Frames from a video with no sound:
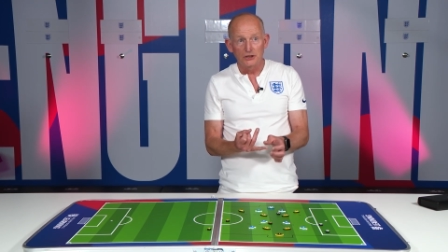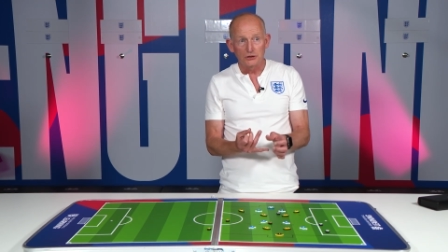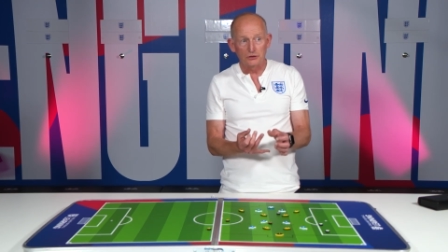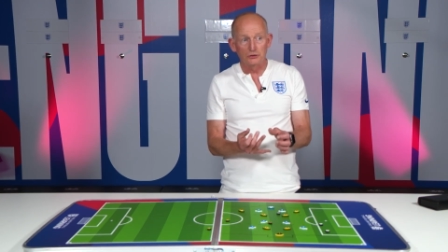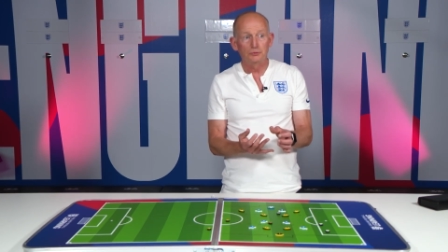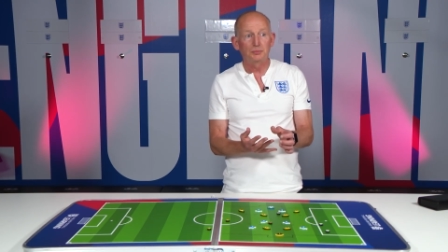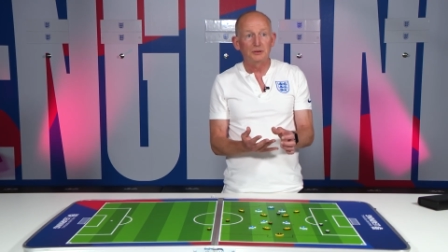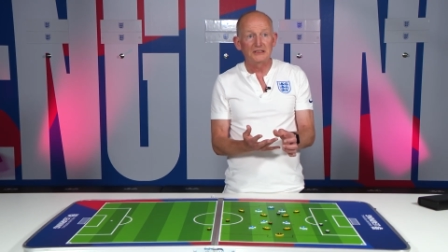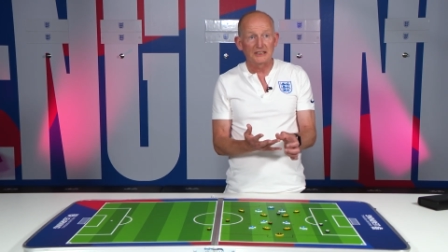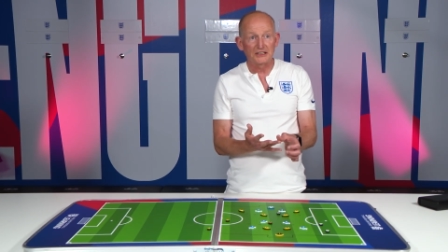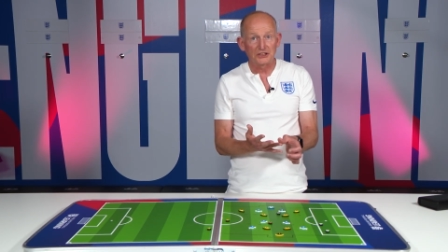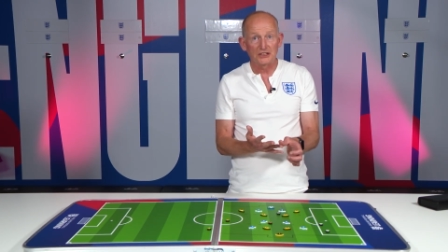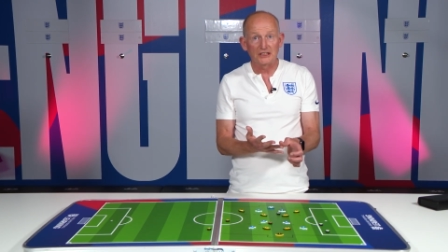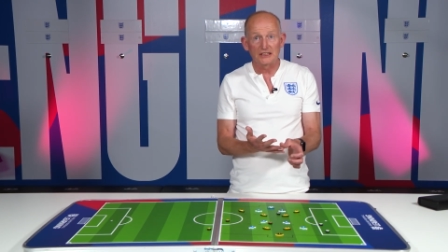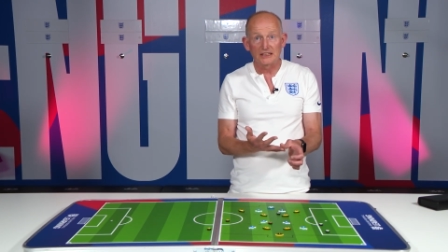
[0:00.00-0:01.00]
good
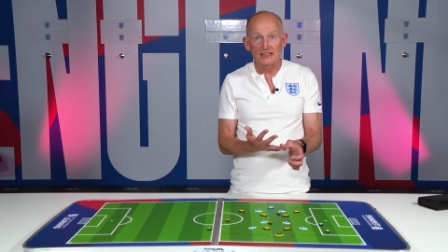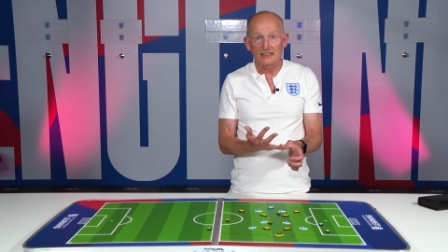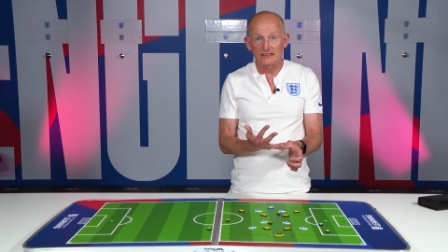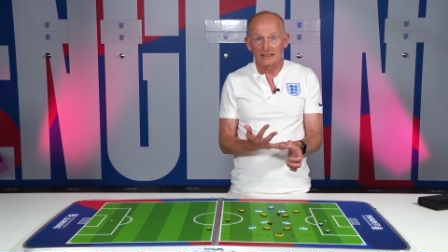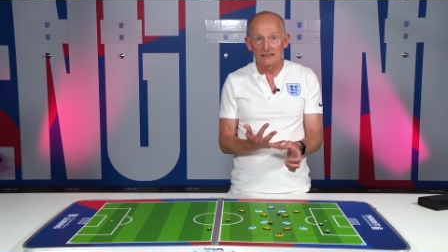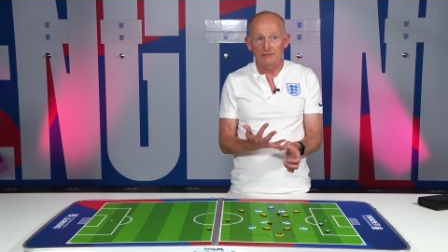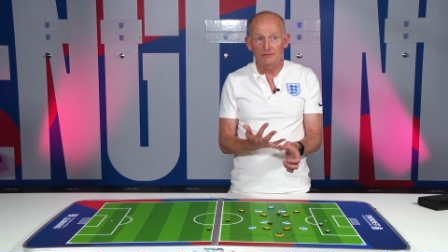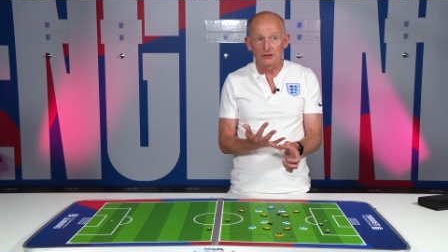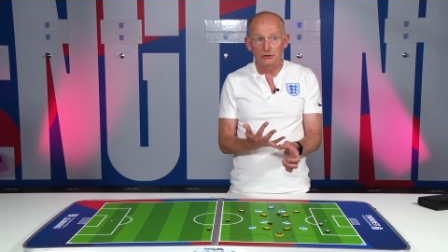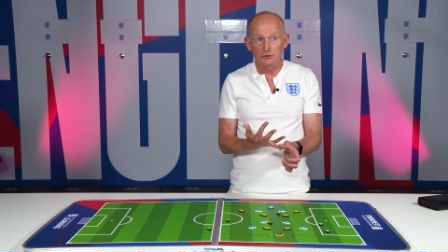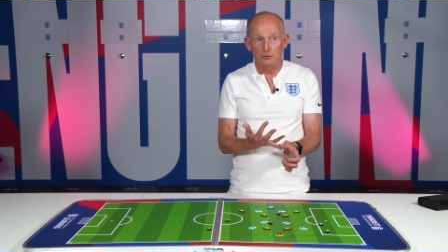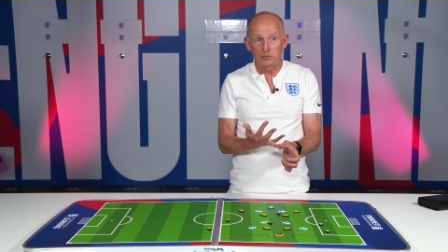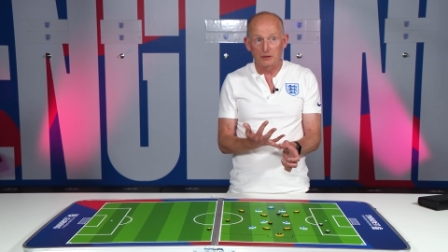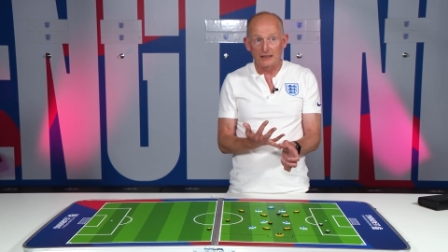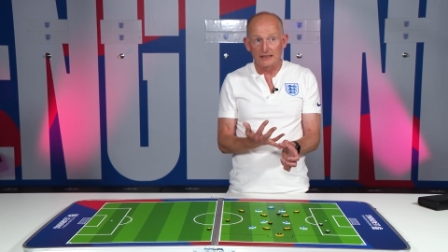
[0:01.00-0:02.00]
positioning as
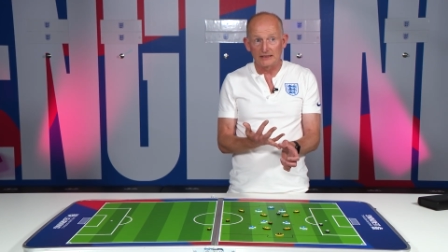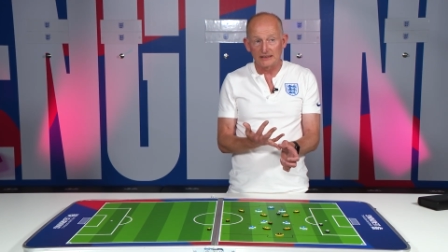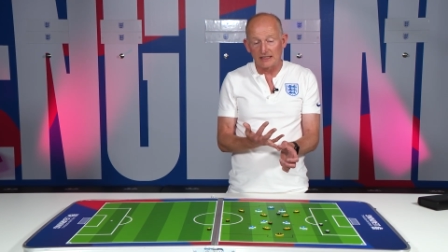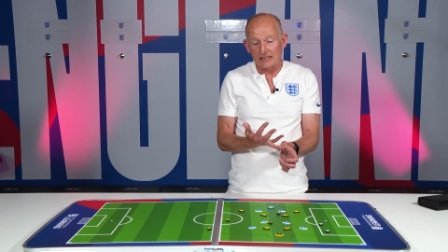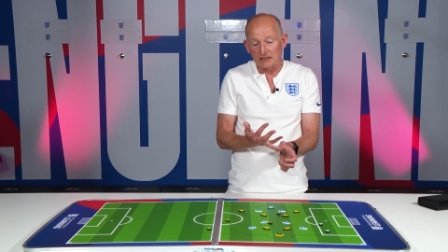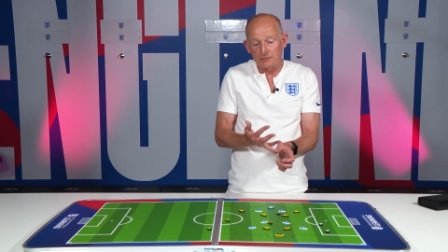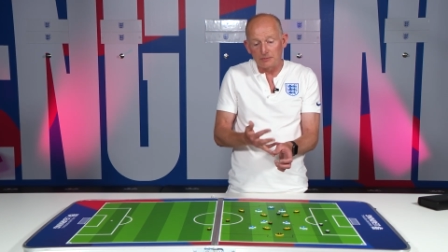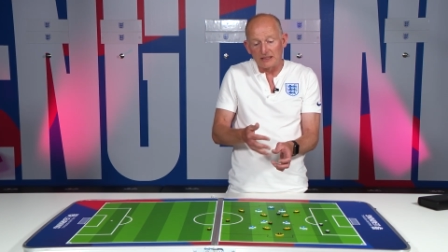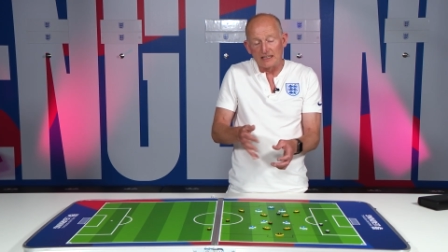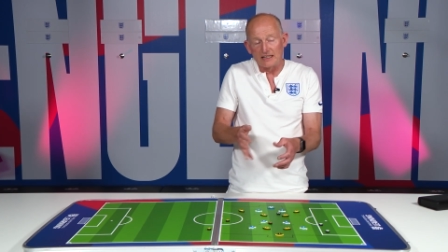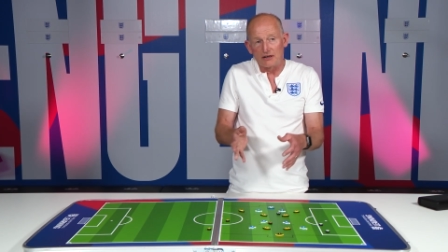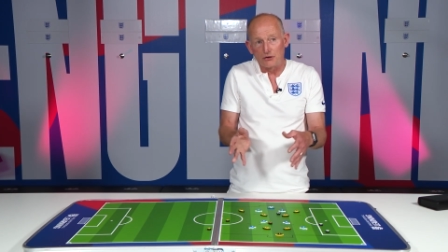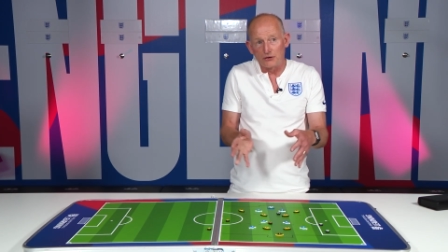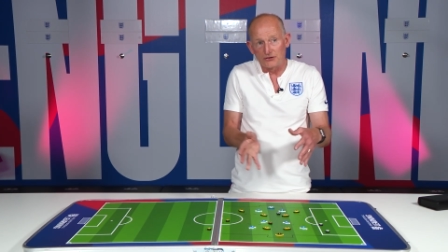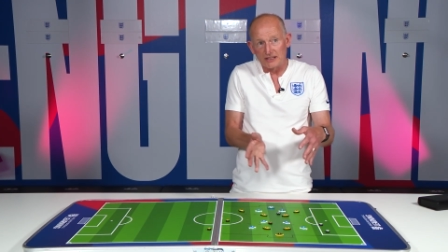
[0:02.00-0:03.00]
individual players, and that could be
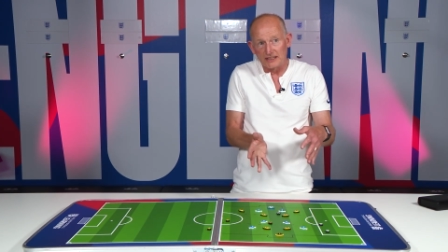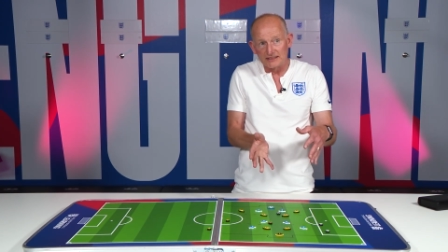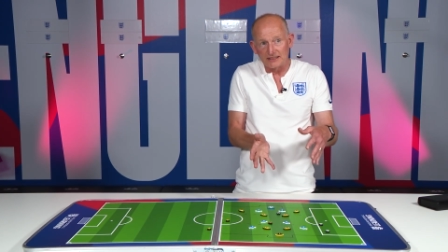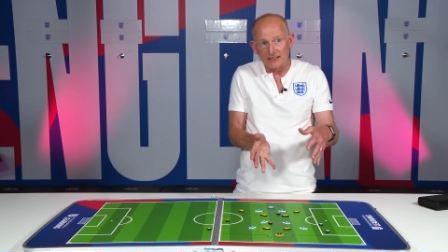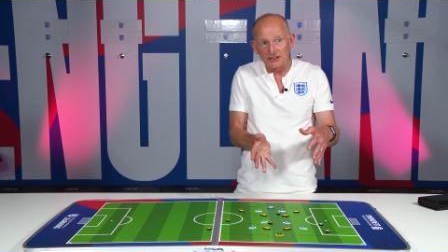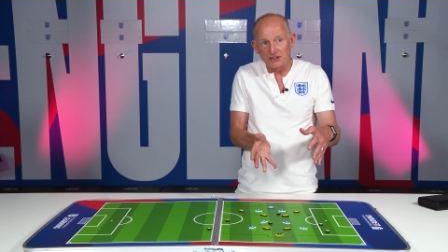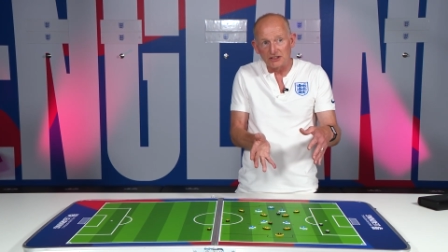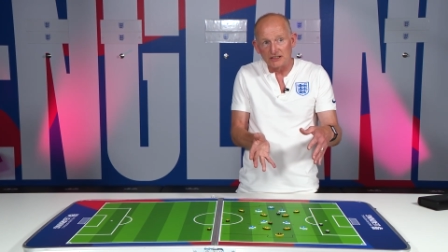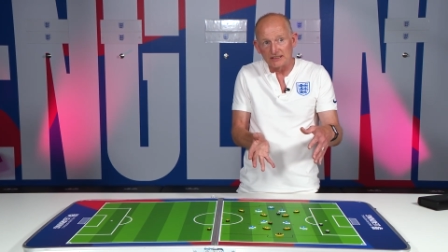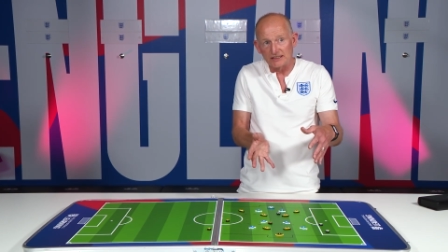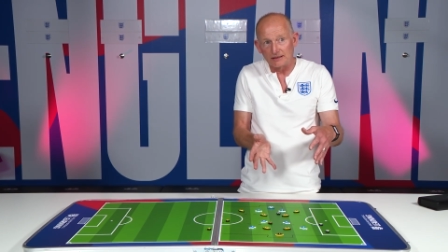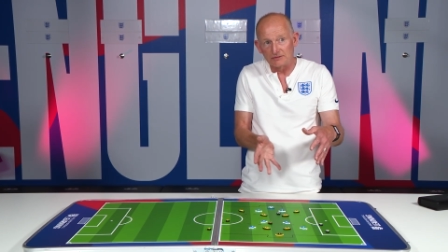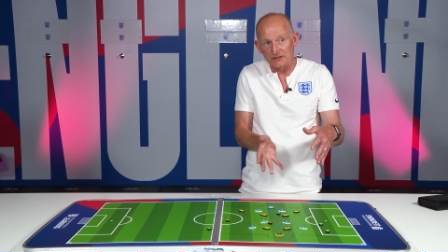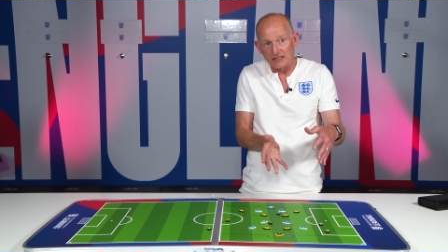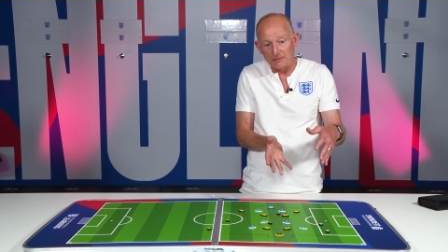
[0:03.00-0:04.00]
their orientation in
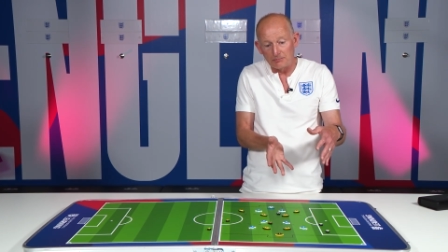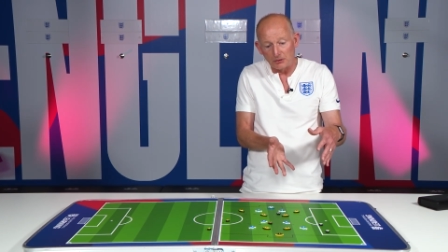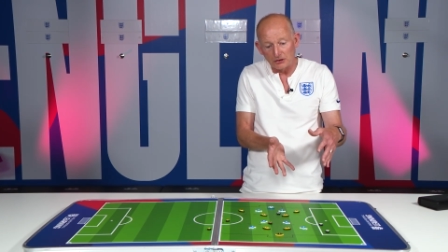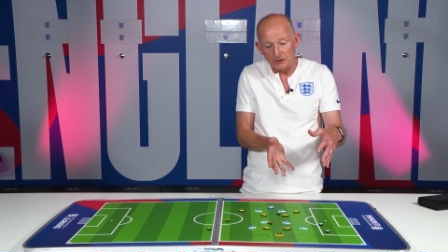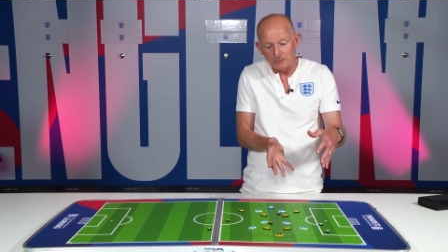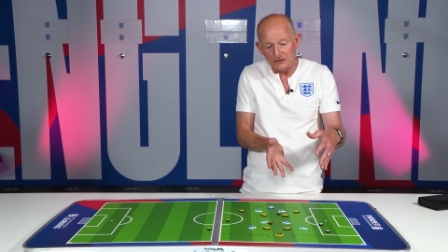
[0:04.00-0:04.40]
terms of their body